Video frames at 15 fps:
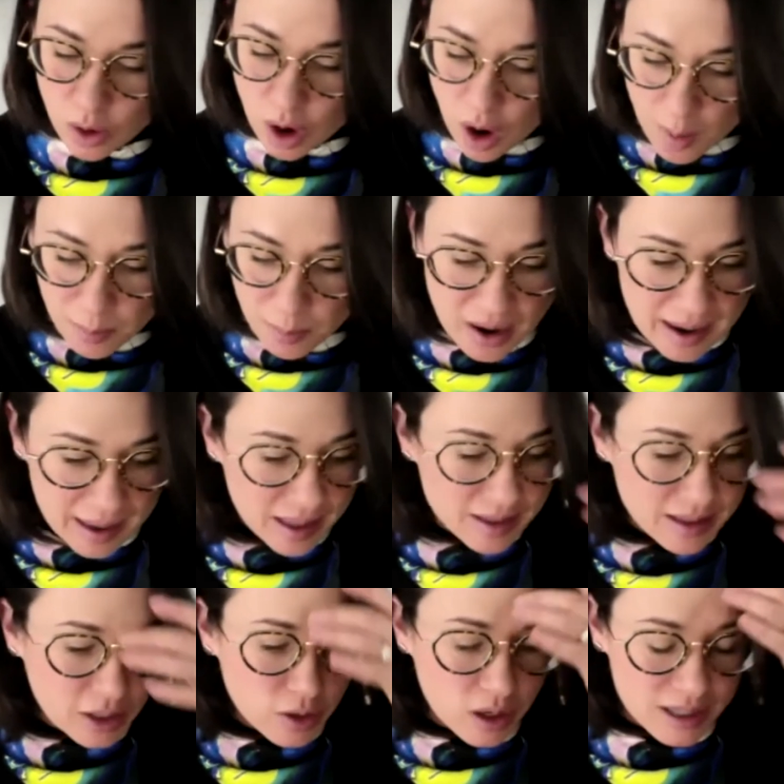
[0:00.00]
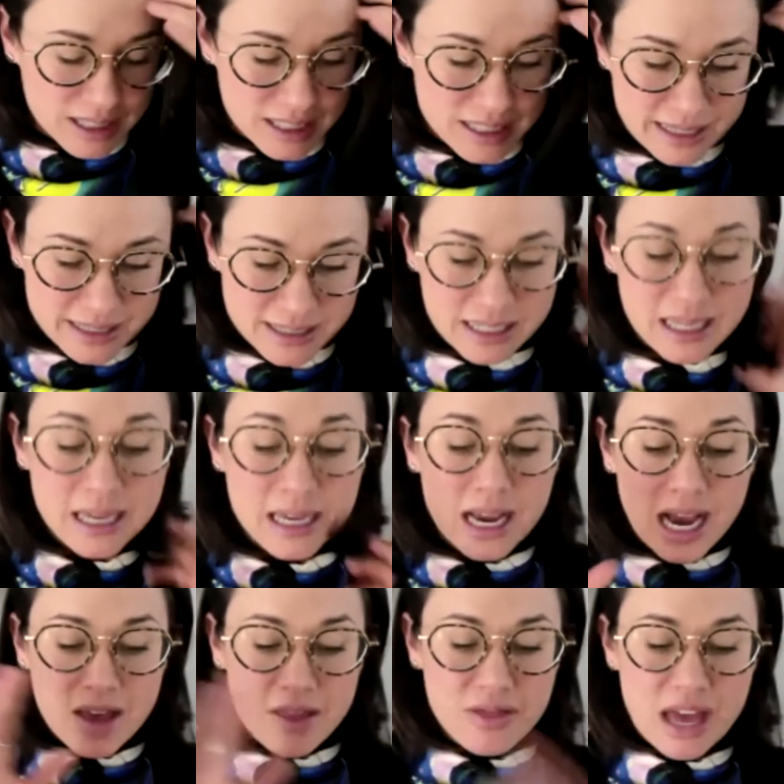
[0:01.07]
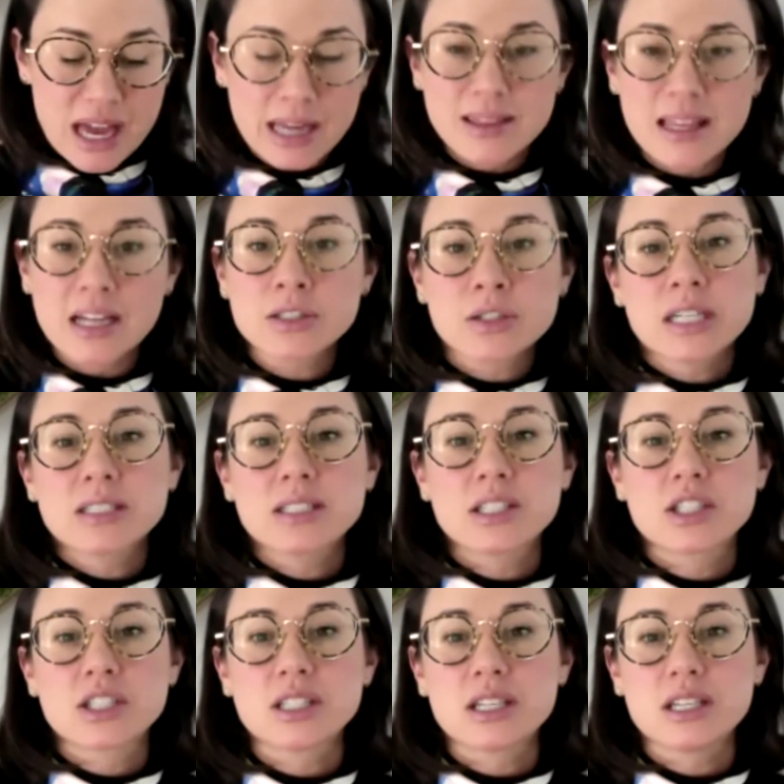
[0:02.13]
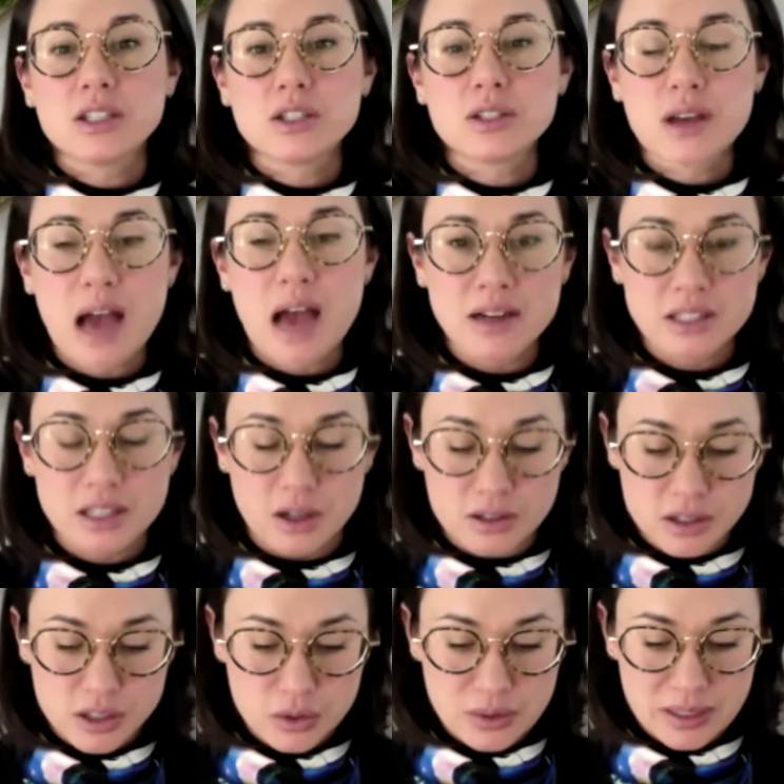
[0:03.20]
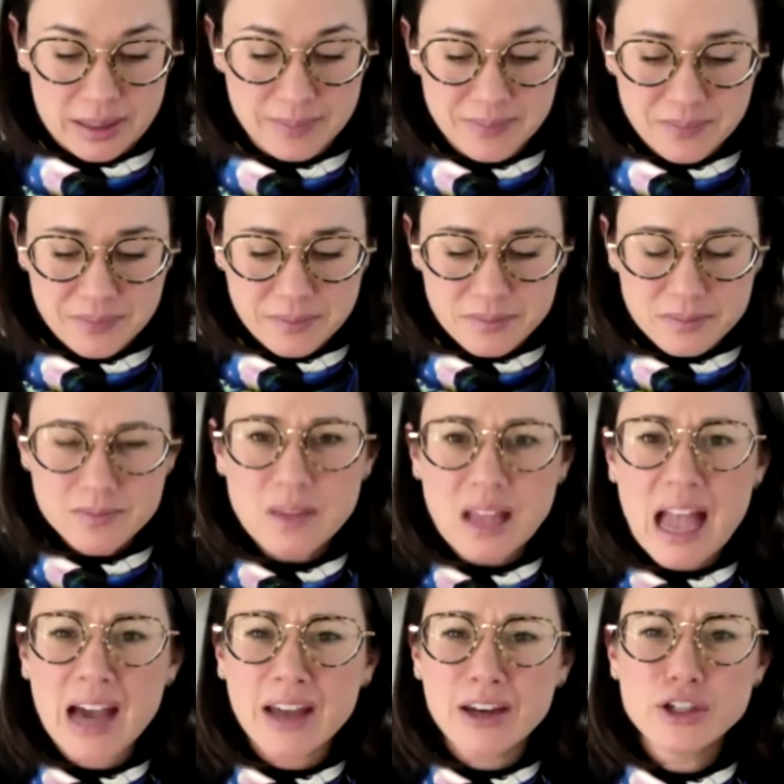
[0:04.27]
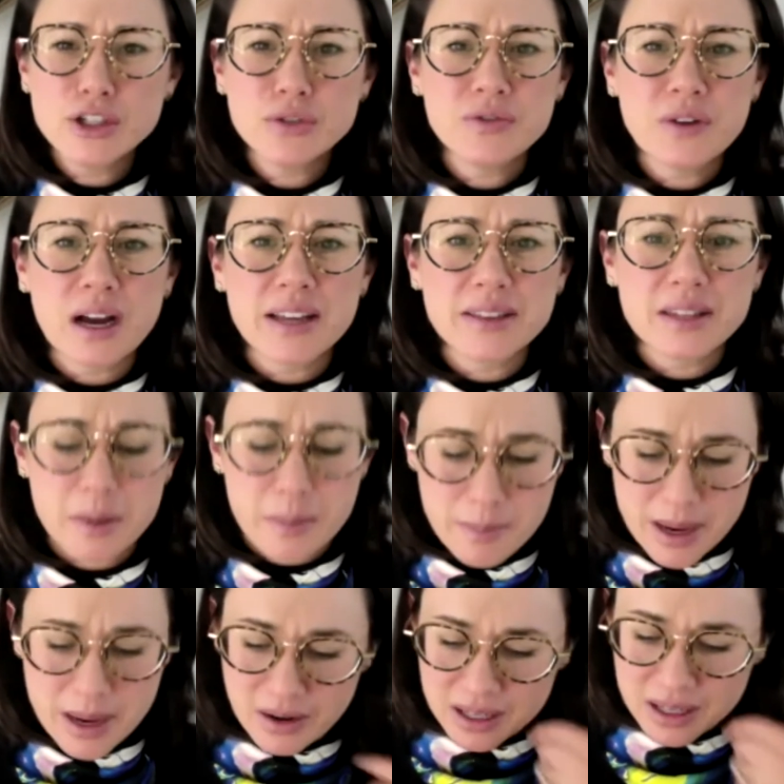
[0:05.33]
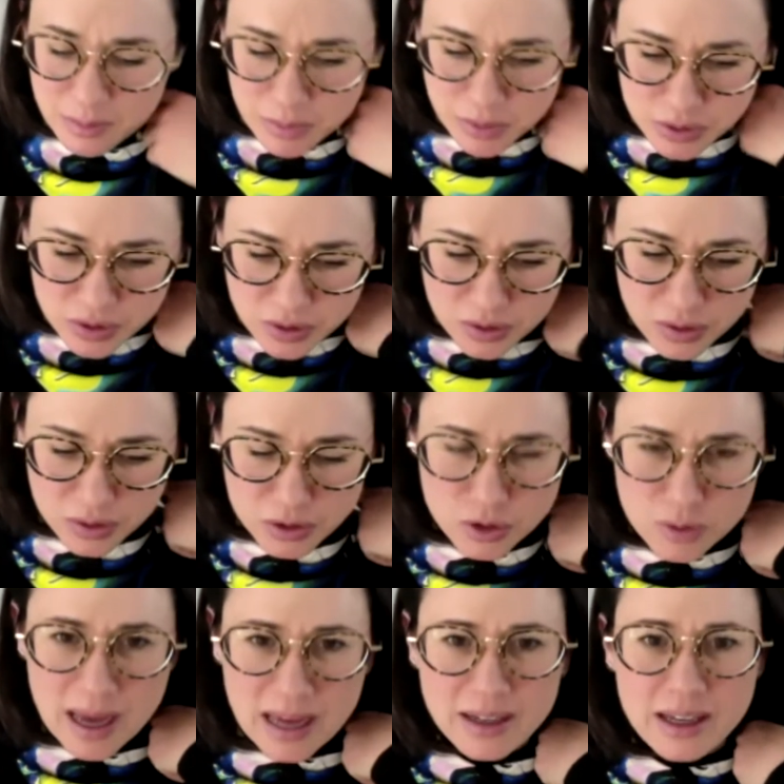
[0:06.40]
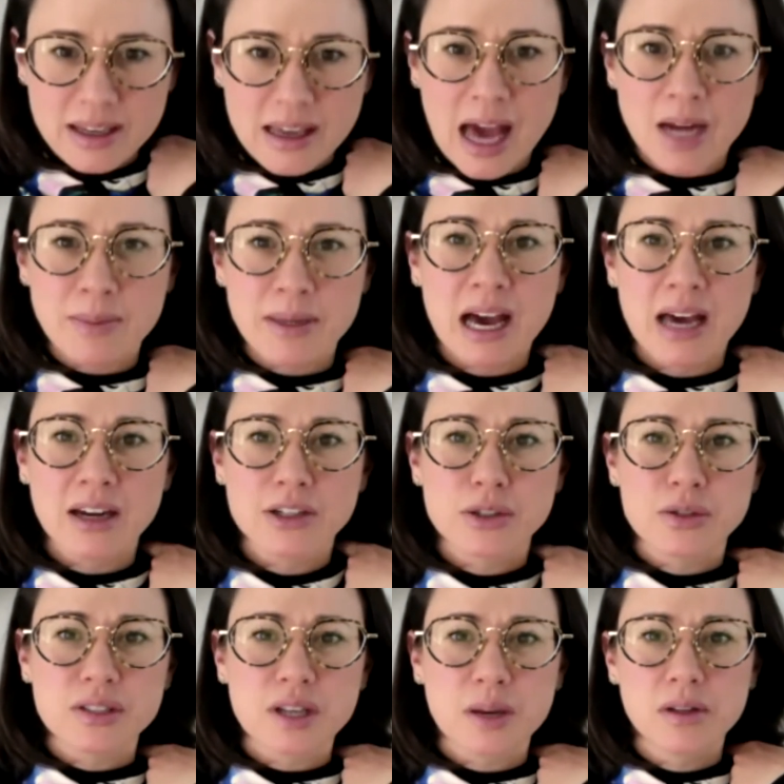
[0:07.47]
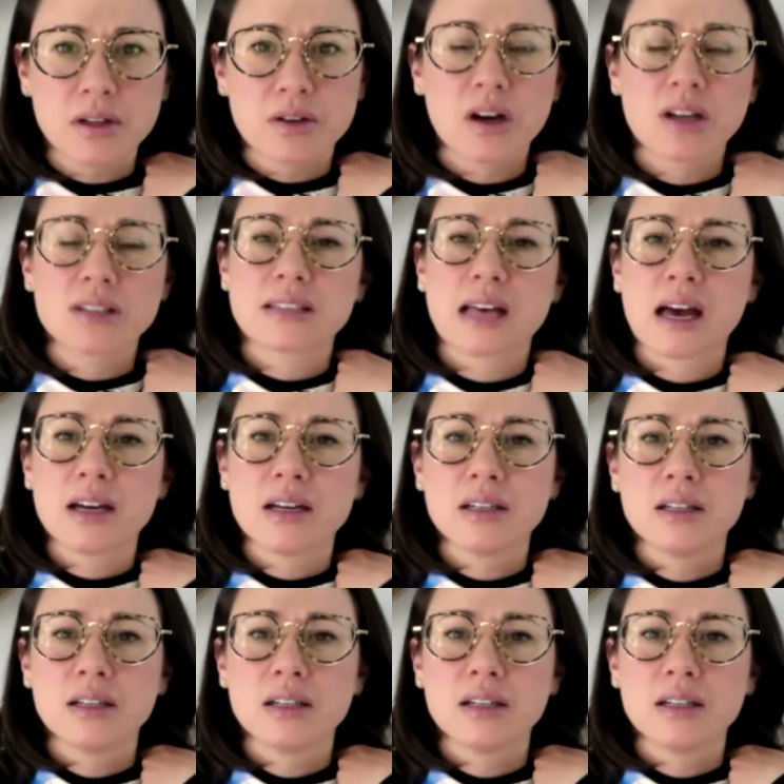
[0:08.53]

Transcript: opera, then you got into dancing, and then that transitioned into acting on screen. How did you find the American Musical Dramatic Academy? How did you stumble across that?